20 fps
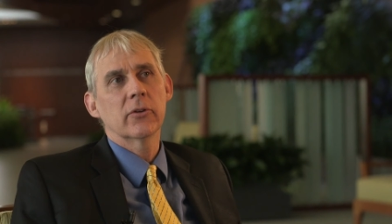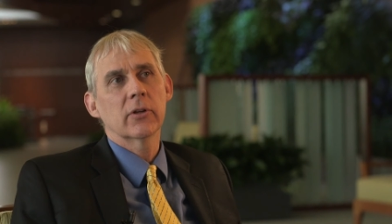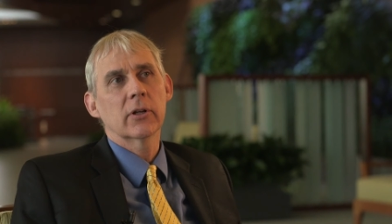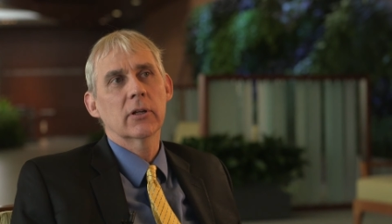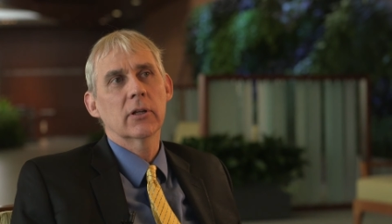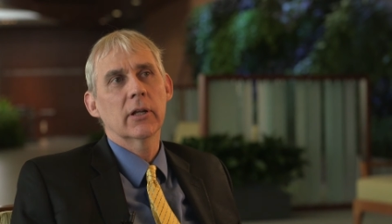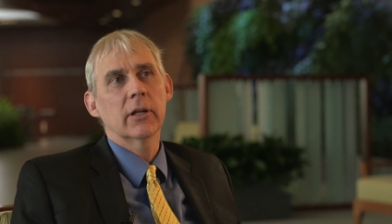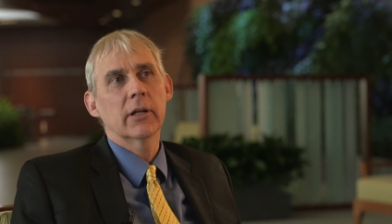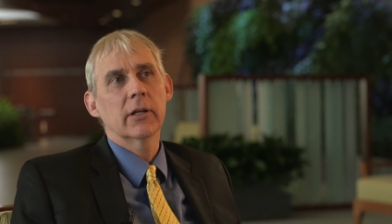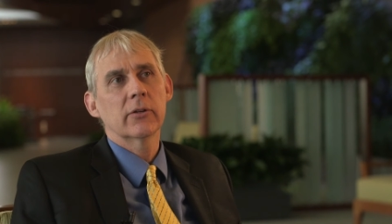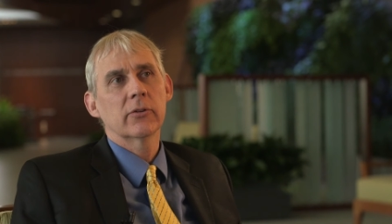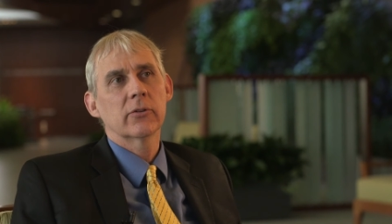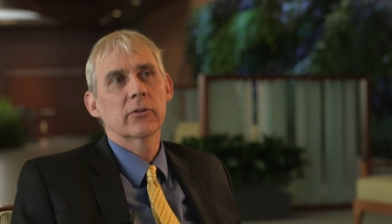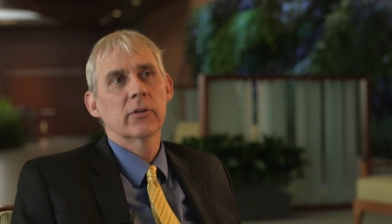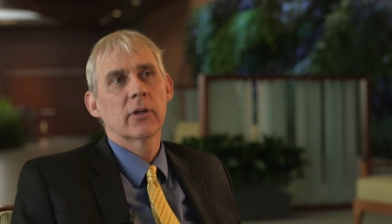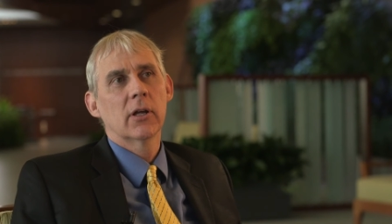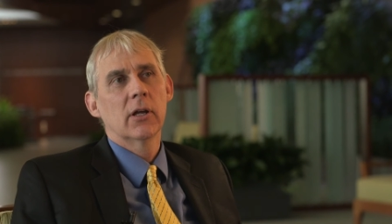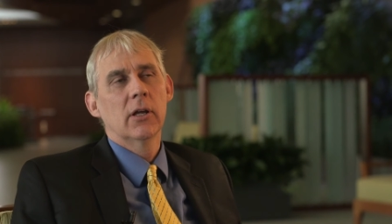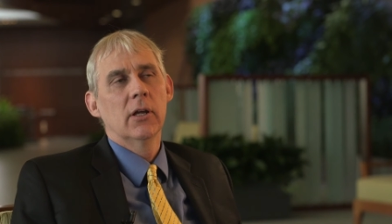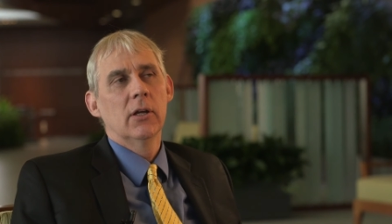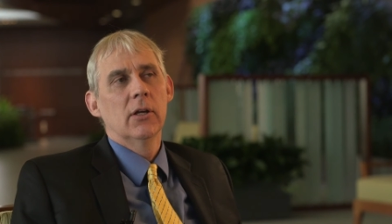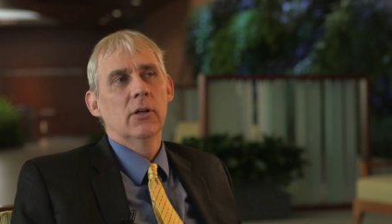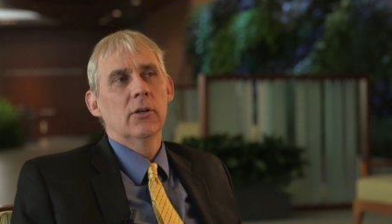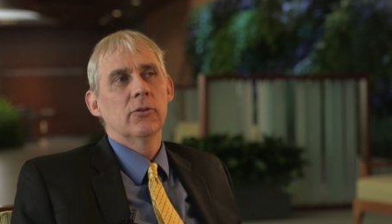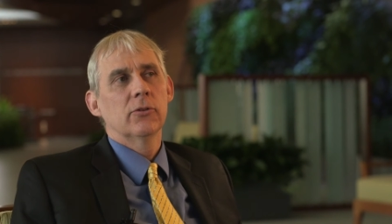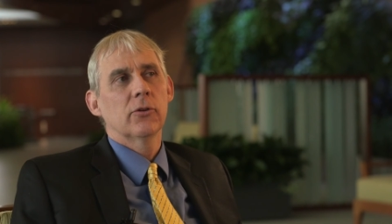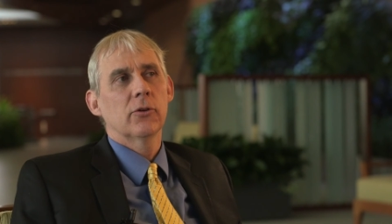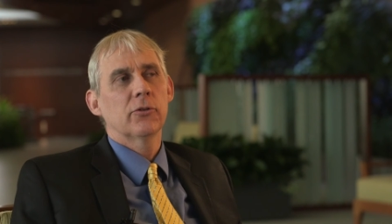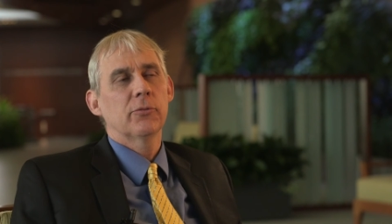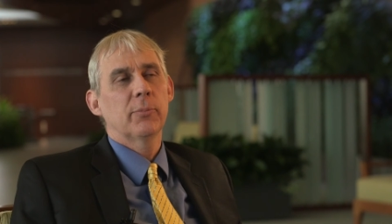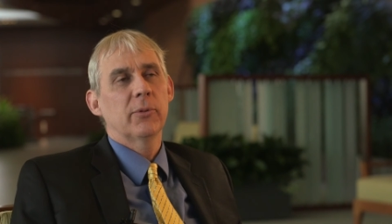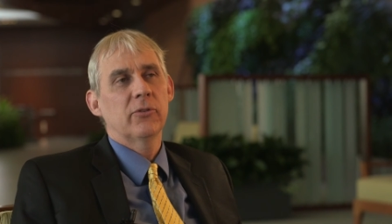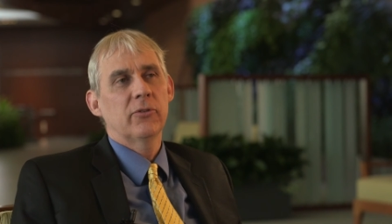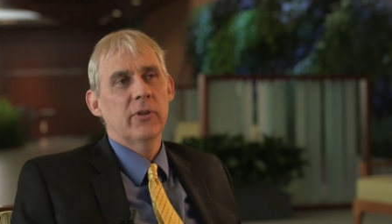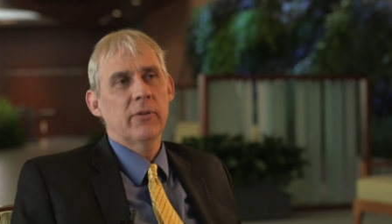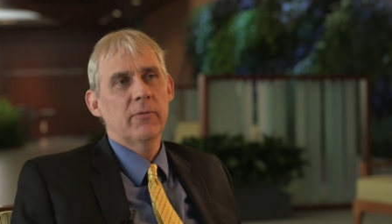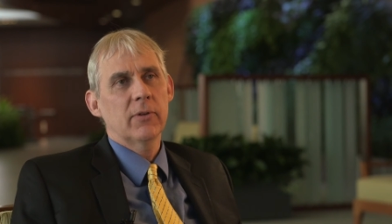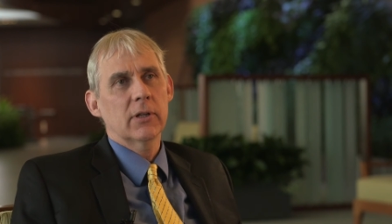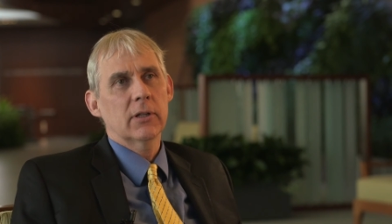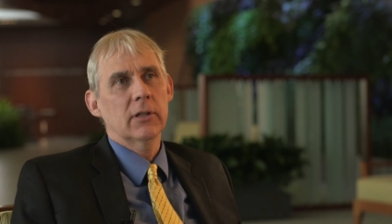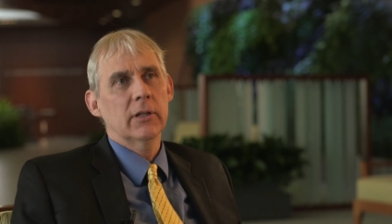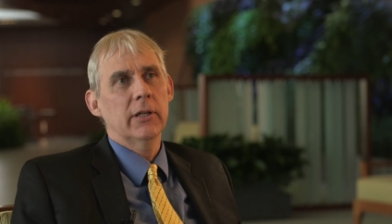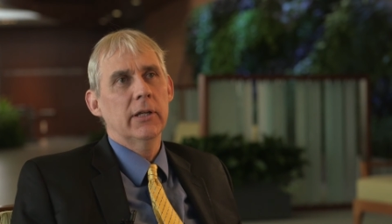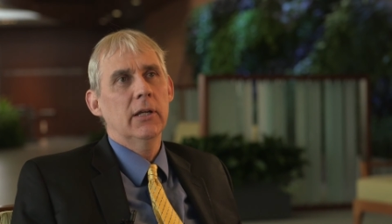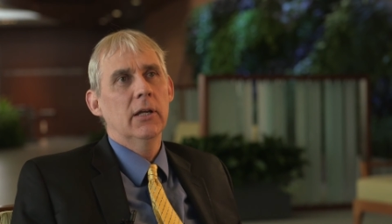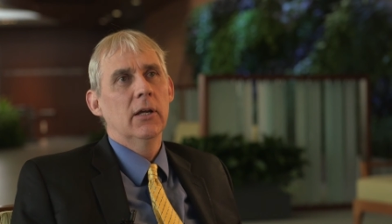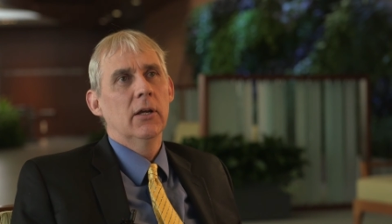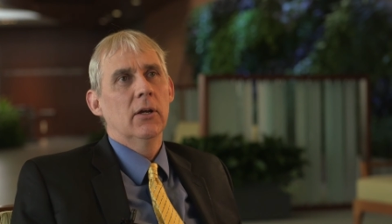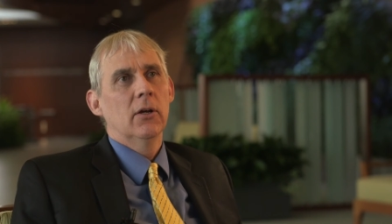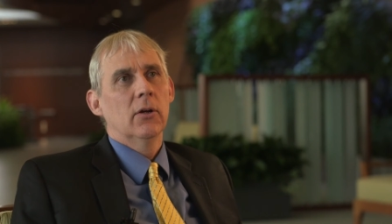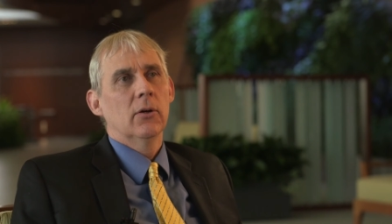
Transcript: in the clinics. So specifically,